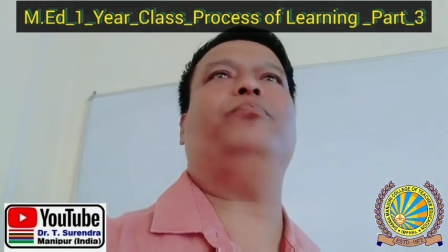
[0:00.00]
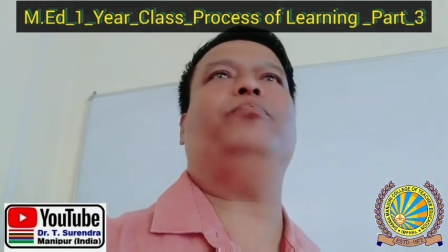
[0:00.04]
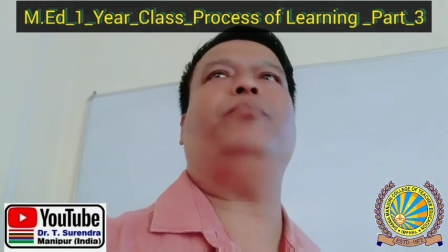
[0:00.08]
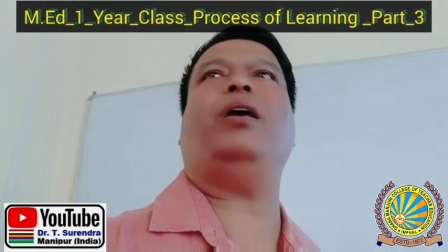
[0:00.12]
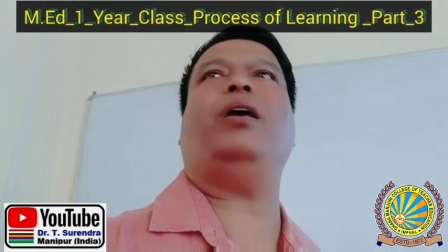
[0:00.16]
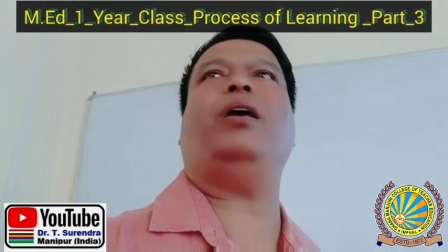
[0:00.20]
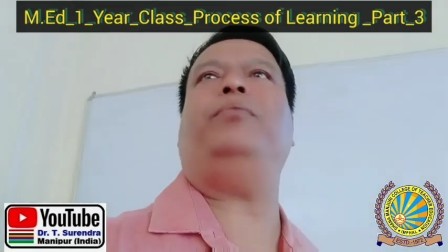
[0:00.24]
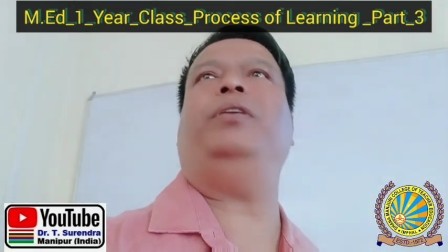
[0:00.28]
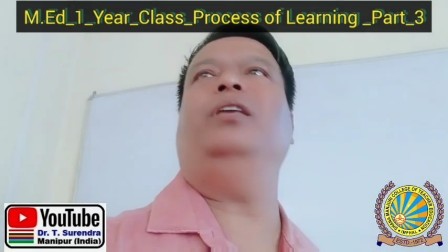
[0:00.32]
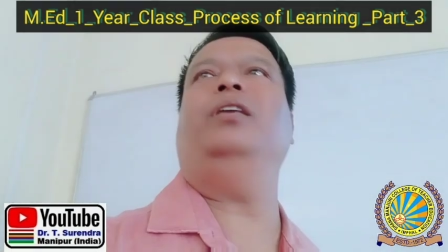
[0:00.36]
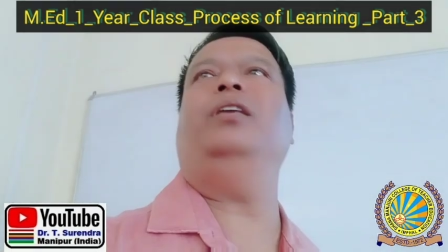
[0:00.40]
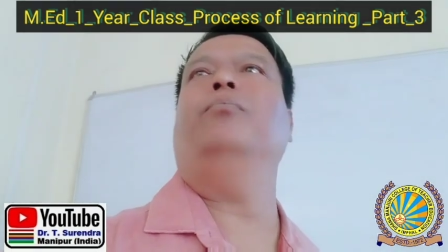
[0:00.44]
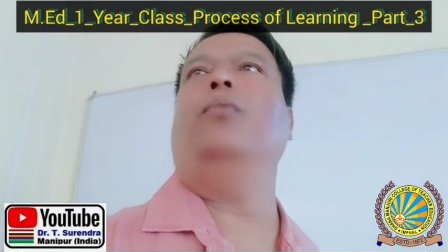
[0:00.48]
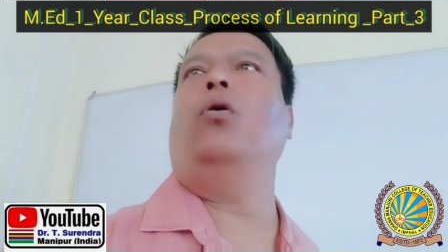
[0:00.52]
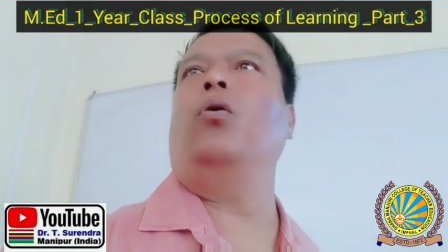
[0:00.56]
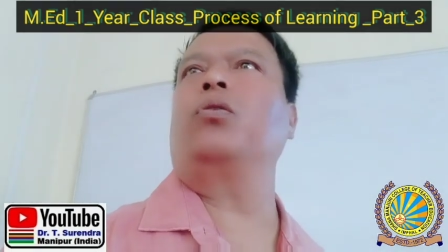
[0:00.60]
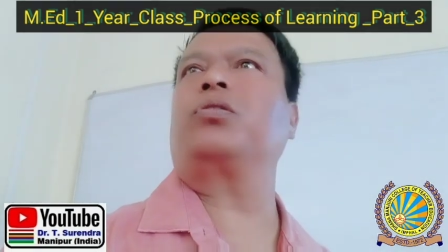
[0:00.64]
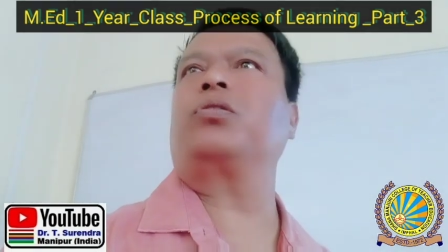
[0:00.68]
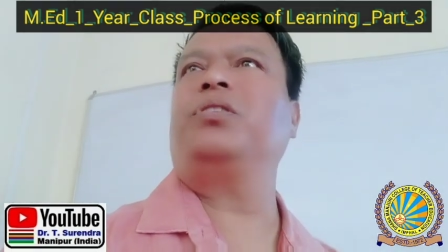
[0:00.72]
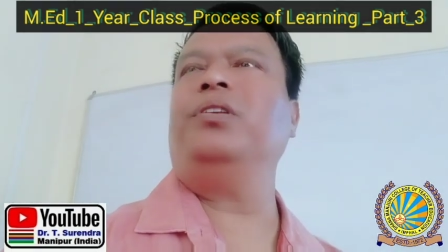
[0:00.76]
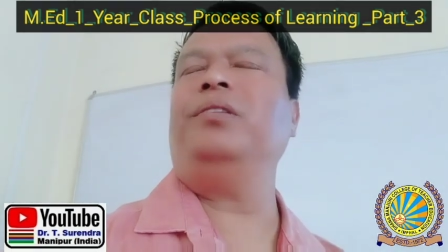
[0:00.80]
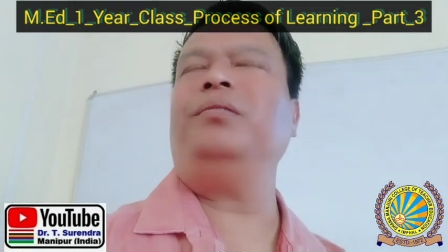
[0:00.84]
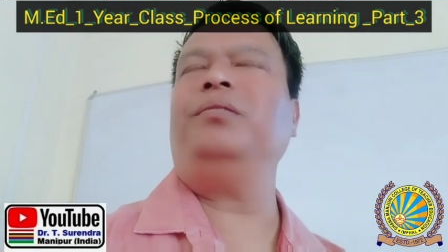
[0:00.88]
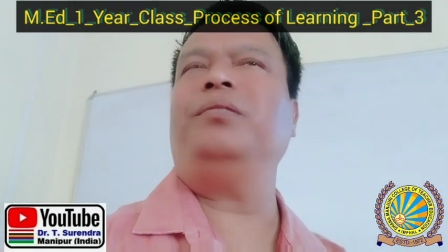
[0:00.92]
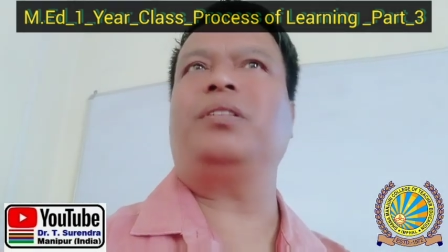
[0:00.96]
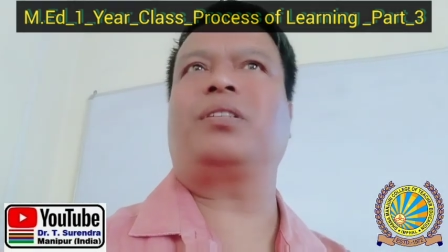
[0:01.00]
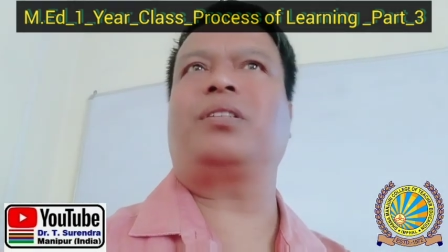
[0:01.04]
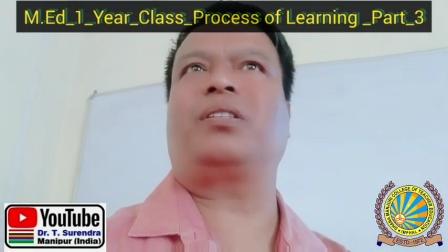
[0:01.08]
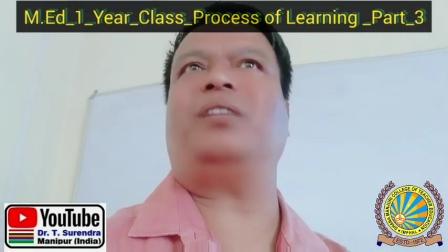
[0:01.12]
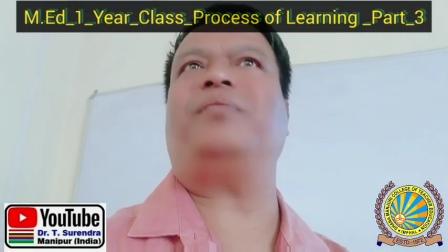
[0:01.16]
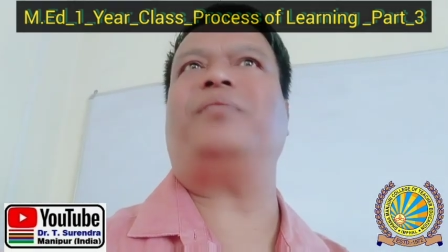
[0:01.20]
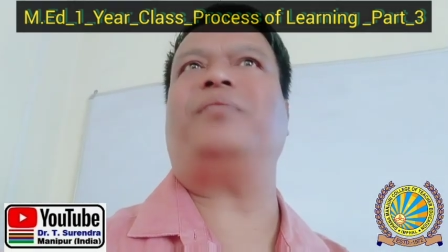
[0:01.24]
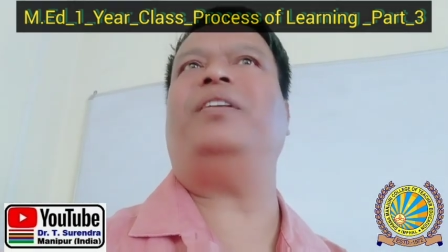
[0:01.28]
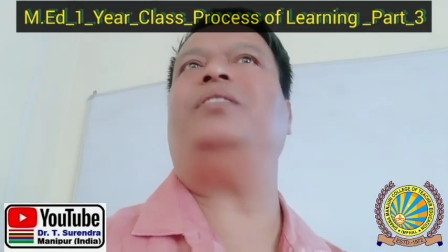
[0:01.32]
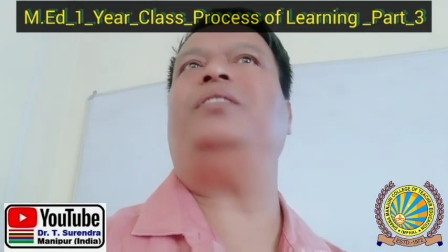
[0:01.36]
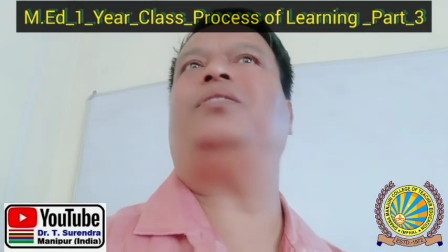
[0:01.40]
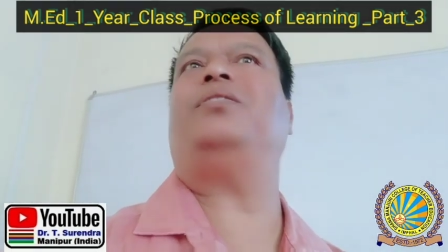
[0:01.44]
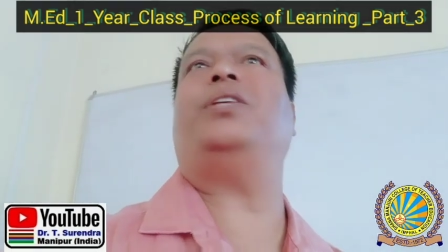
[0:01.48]
maybe emotional
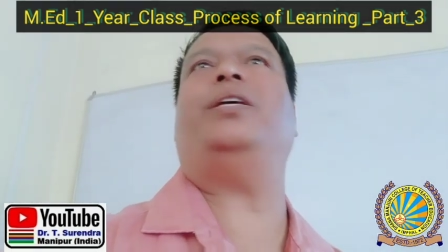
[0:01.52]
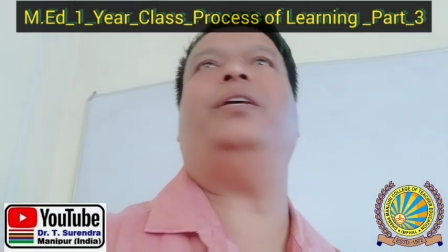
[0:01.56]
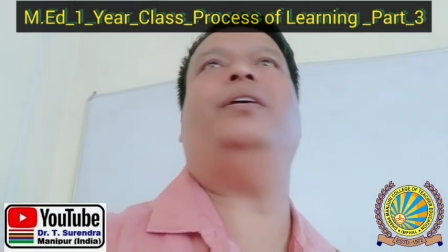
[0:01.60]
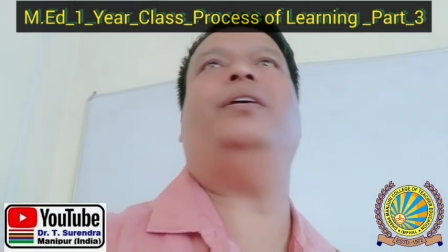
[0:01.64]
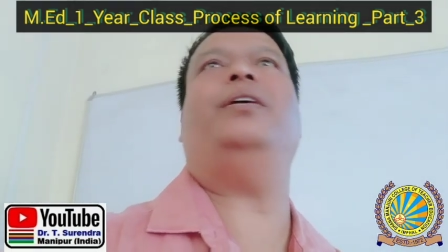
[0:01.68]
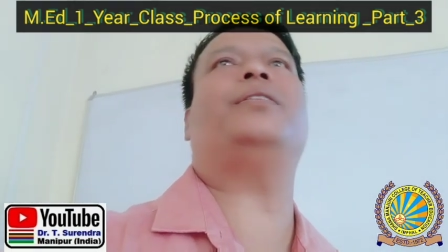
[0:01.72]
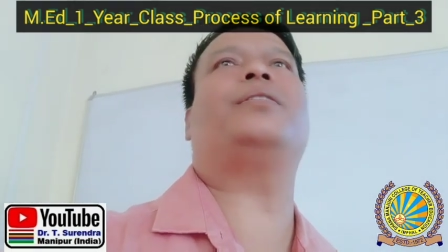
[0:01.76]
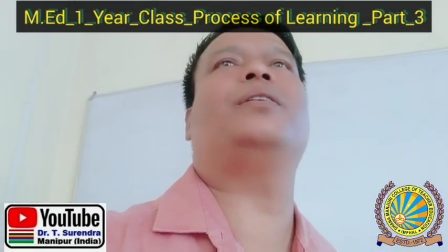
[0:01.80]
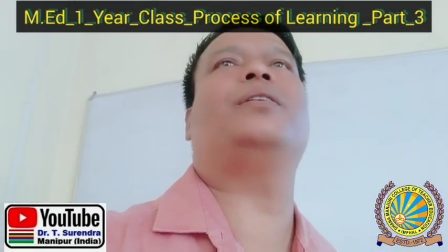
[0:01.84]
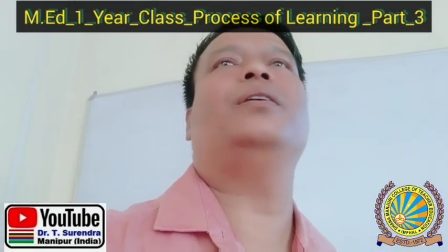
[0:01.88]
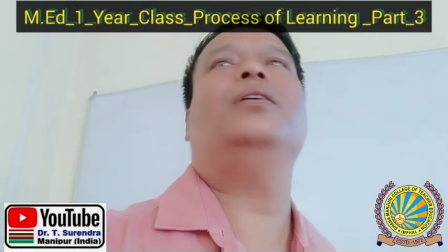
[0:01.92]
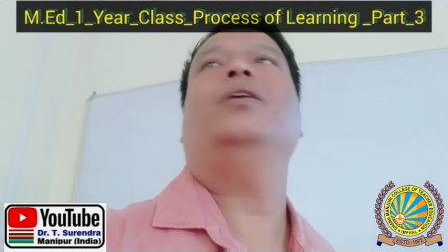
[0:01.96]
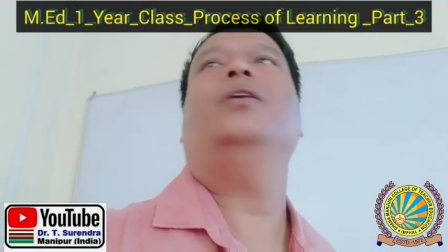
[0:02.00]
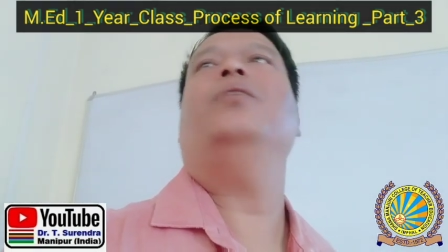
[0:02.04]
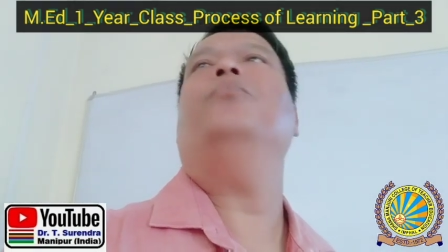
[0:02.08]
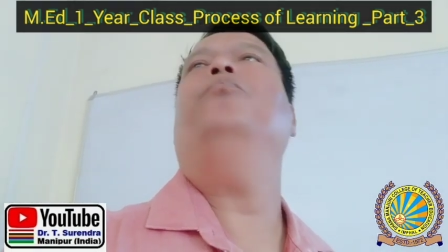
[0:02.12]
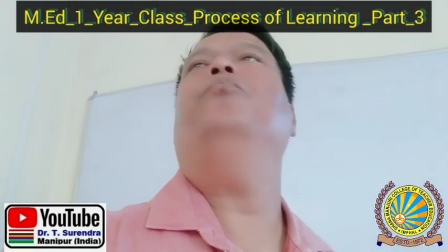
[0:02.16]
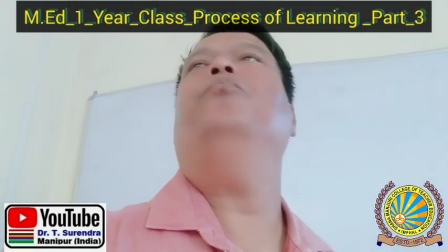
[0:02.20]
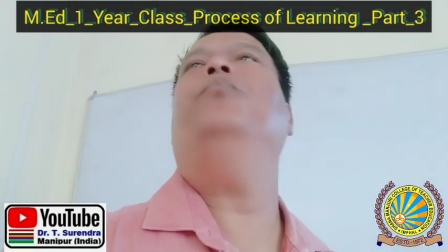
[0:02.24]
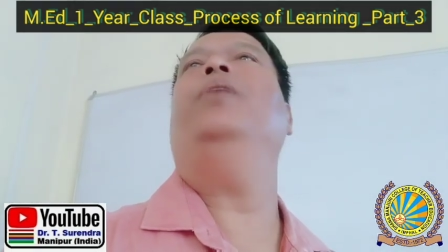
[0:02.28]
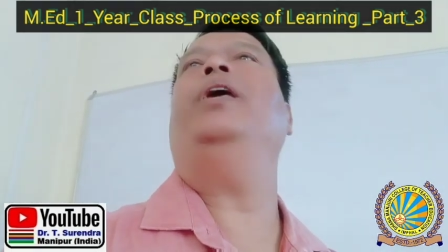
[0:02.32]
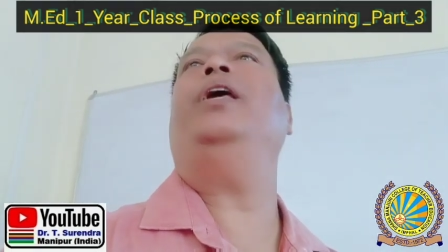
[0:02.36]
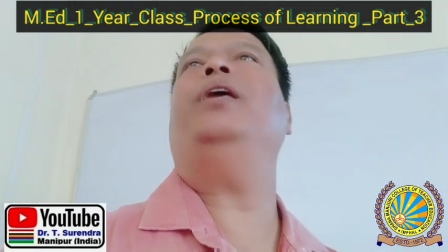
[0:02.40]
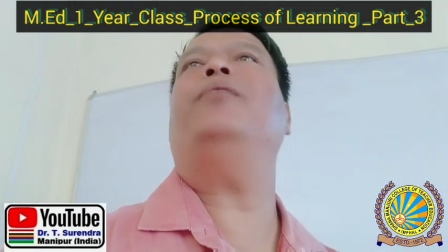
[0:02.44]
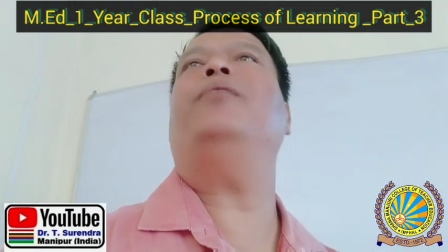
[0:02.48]
disturbances, may